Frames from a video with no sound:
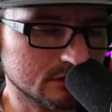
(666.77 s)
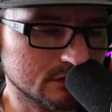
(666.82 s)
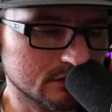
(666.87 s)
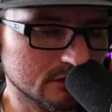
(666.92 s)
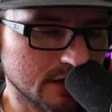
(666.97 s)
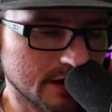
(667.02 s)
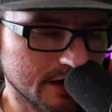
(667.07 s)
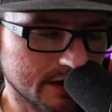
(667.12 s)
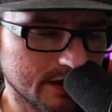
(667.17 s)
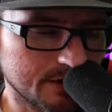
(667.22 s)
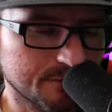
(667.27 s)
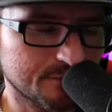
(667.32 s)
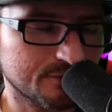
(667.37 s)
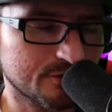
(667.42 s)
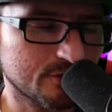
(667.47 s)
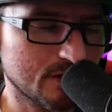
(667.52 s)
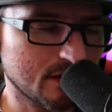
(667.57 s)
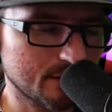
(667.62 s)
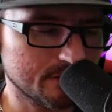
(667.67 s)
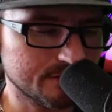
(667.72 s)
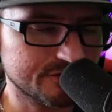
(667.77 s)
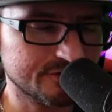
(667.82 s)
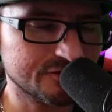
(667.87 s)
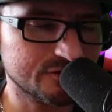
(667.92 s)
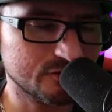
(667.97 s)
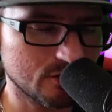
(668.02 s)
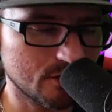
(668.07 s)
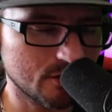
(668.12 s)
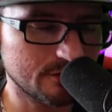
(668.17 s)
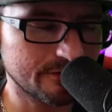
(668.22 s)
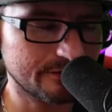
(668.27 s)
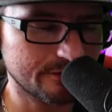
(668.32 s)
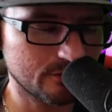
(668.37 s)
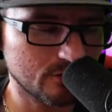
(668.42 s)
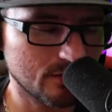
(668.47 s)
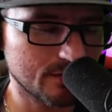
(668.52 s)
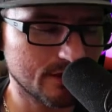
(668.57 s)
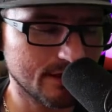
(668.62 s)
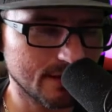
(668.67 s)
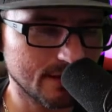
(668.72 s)
like I promised you all
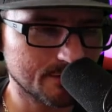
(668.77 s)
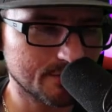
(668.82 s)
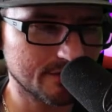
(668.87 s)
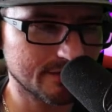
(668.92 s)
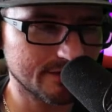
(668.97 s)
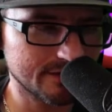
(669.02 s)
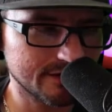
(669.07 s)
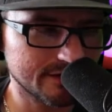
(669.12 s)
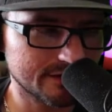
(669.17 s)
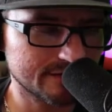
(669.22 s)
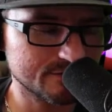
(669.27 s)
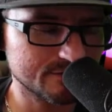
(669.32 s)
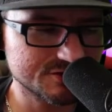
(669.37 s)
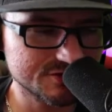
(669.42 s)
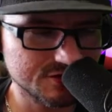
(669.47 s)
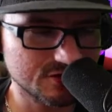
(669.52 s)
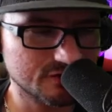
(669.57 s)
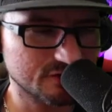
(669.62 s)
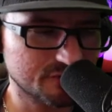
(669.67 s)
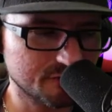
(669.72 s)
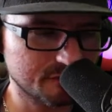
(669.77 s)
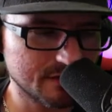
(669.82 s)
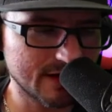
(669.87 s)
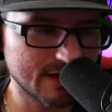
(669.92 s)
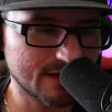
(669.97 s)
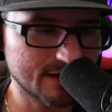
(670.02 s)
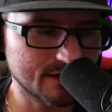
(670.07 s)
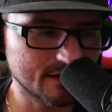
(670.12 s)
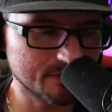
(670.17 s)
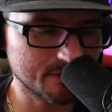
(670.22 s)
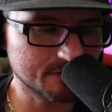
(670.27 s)
before, I am going to get some shows back